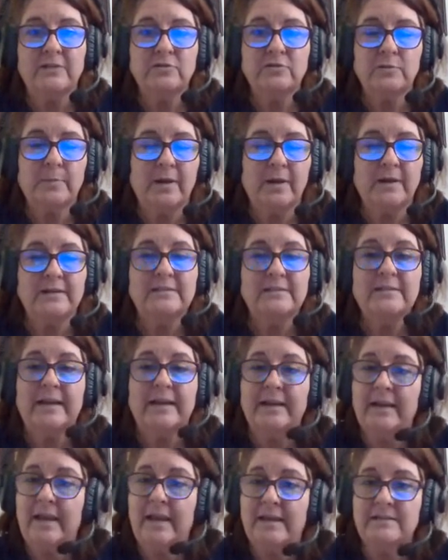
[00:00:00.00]
That's your body
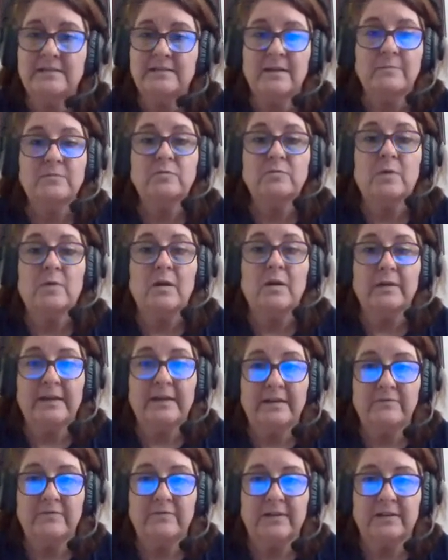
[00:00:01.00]
saying, "Hey, something's wrong.
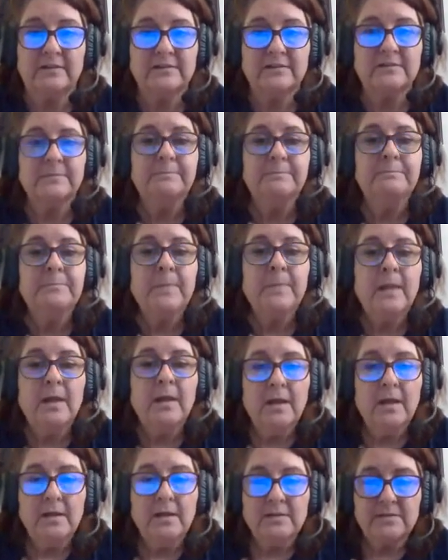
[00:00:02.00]
Get it fixed."
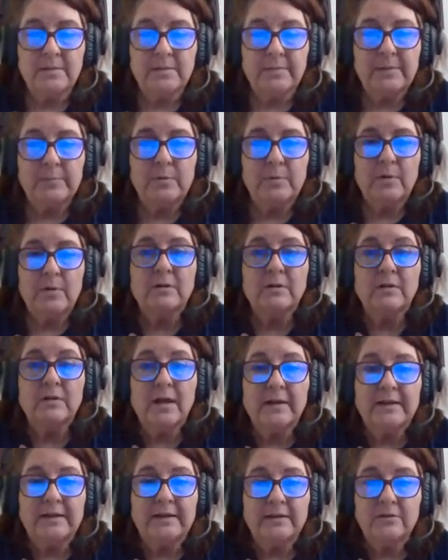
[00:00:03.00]
Some people aren't
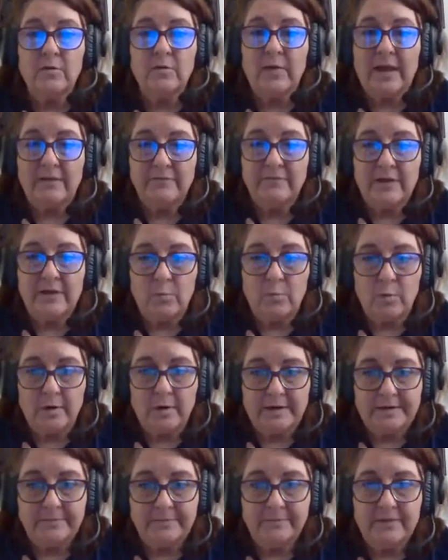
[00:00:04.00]
lucky and don't have that
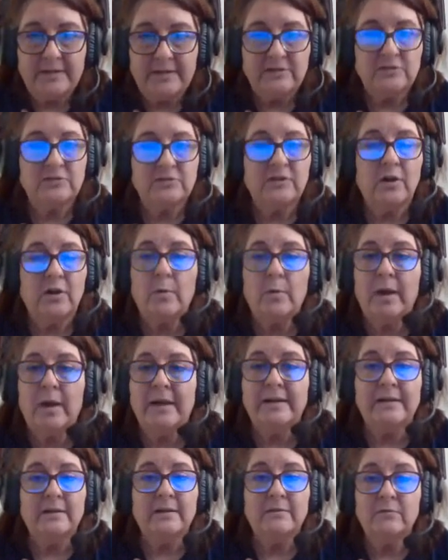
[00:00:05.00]
warning. They just go
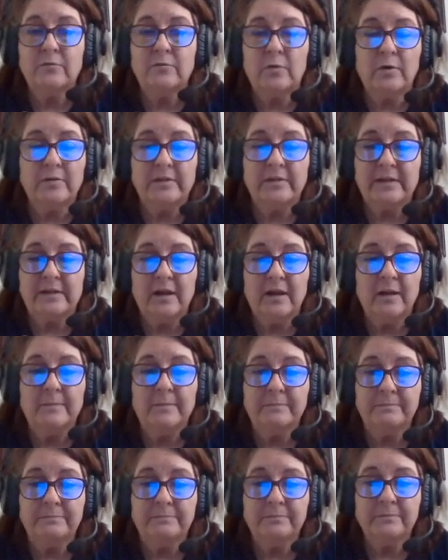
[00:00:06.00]
right in for
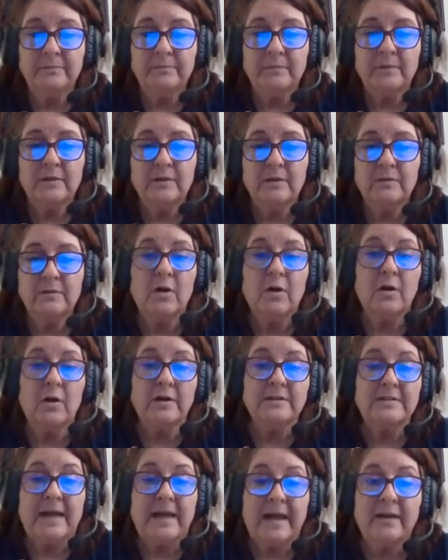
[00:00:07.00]
the
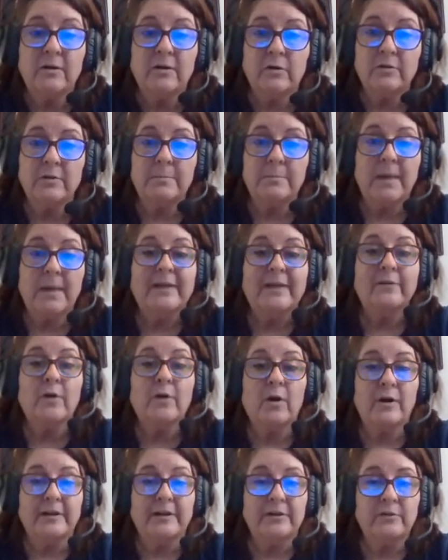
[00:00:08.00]
heart attack or the
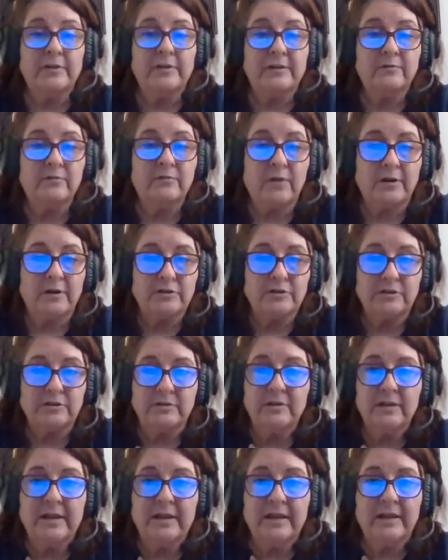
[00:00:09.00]
myocardial
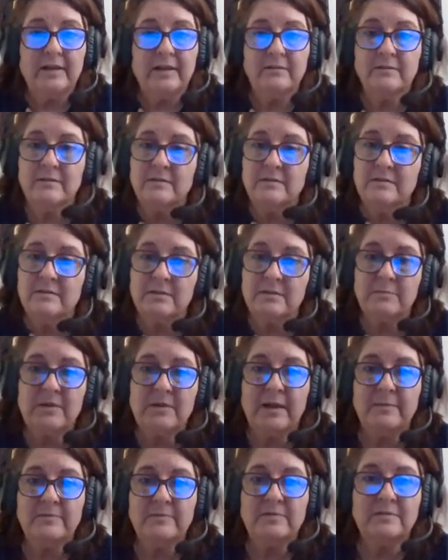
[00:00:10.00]
infarction, and
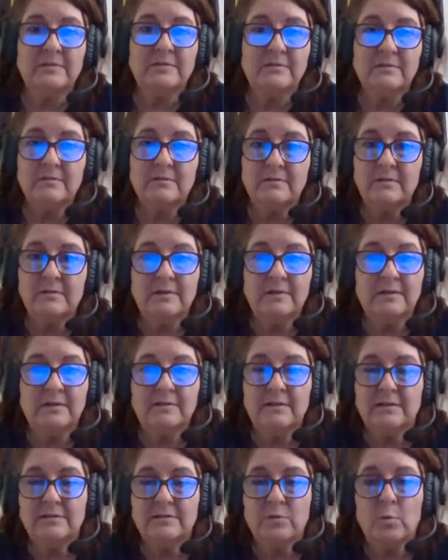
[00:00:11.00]
sometimes
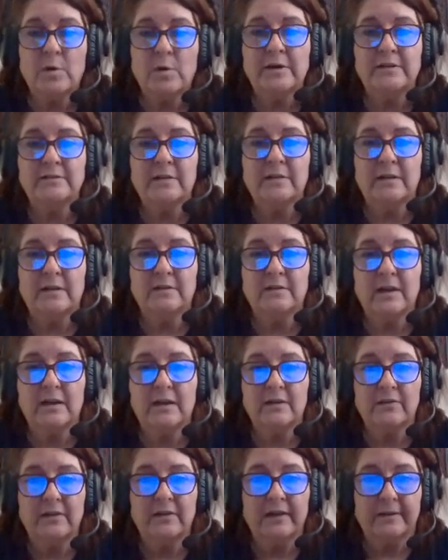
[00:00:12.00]
it's a one and done
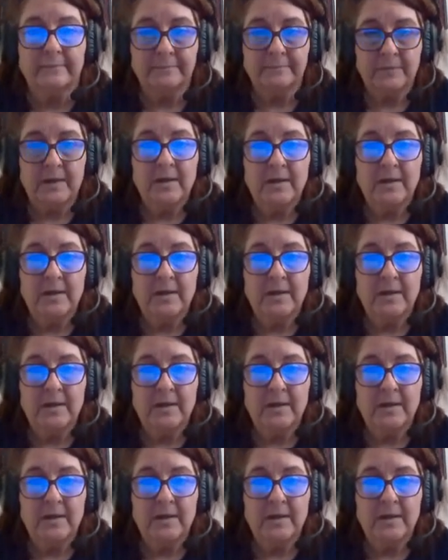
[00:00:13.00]
kind of thing.